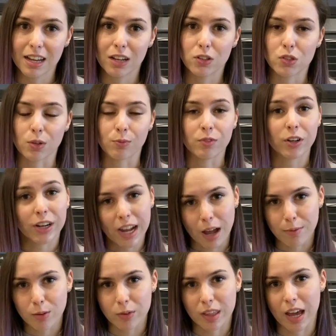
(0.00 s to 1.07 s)
So I'm very
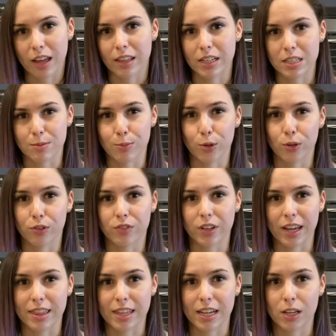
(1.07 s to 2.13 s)
happy with how these moved. I
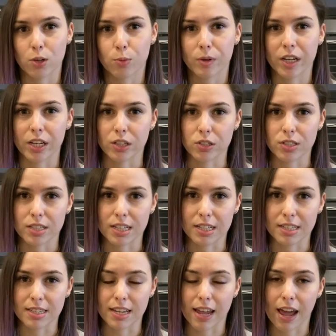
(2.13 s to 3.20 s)
think it'll be interesting to
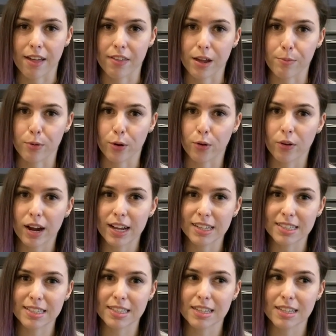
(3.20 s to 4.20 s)
see how they progress.